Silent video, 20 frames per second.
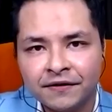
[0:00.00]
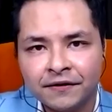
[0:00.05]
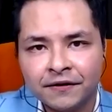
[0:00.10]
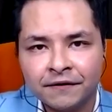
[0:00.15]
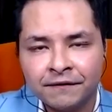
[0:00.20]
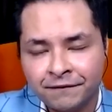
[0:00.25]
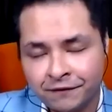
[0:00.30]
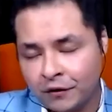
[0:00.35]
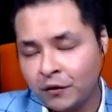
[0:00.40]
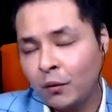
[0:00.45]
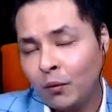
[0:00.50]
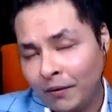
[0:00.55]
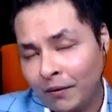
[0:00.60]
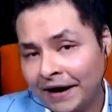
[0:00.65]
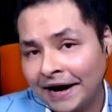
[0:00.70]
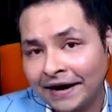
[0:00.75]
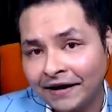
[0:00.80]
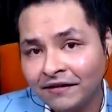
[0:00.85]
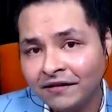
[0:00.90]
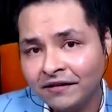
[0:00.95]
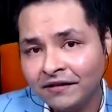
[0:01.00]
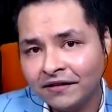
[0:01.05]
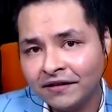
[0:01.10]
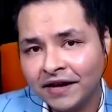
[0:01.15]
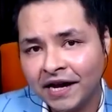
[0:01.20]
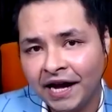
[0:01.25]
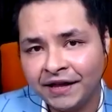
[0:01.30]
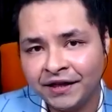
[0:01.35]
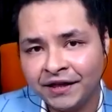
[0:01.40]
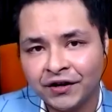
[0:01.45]
for a while
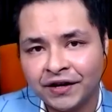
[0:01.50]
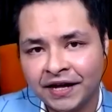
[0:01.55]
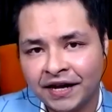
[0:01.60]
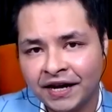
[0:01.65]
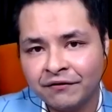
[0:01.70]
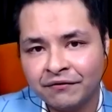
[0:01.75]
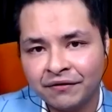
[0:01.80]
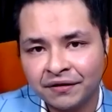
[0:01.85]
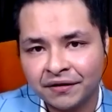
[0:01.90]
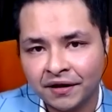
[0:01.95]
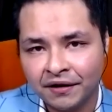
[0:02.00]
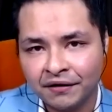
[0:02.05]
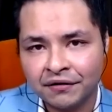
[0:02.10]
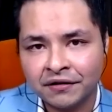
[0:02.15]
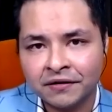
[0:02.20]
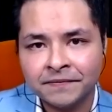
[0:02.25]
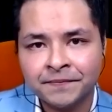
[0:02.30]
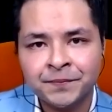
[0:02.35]
and they're getting results.